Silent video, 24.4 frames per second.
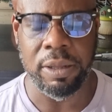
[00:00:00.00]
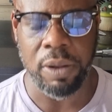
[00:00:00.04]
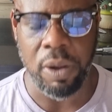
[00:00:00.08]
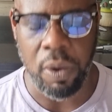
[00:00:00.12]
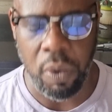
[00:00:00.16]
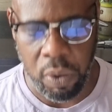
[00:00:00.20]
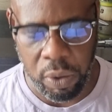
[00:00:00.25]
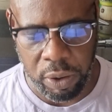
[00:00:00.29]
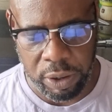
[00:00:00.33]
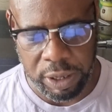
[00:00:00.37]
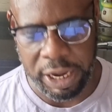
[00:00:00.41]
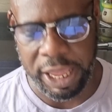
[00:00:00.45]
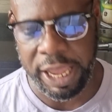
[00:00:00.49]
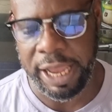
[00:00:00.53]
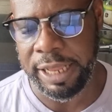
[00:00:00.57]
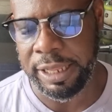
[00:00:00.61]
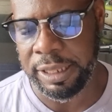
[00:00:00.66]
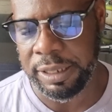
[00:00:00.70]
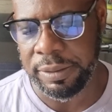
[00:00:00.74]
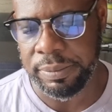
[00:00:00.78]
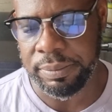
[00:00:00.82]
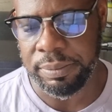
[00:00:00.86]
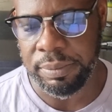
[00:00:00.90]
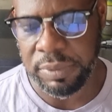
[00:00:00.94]

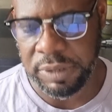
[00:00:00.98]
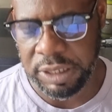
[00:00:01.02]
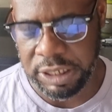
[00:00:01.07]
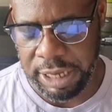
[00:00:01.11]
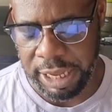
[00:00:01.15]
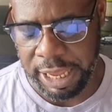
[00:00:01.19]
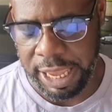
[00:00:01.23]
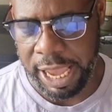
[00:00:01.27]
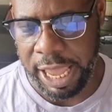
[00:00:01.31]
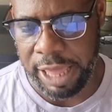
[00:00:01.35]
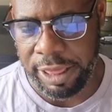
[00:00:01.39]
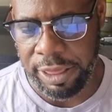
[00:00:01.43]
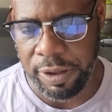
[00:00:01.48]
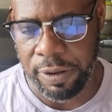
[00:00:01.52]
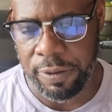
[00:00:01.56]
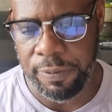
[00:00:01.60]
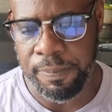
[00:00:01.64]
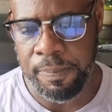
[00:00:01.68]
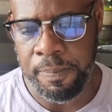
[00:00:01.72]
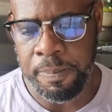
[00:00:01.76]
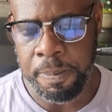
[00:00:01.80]
correlating together.